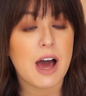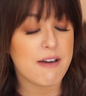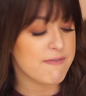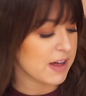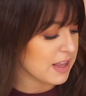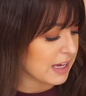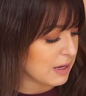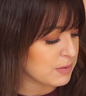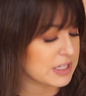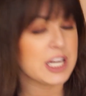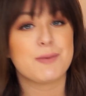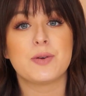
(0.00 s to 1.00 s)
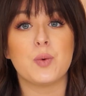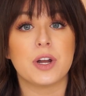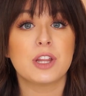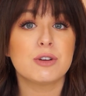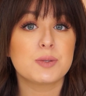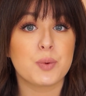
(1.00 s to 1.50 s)
I felt like it was going to be one
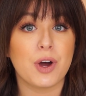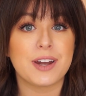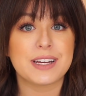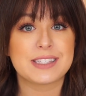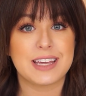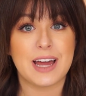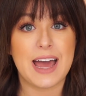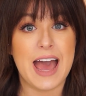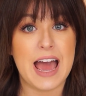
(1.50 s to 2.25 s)
of those products that I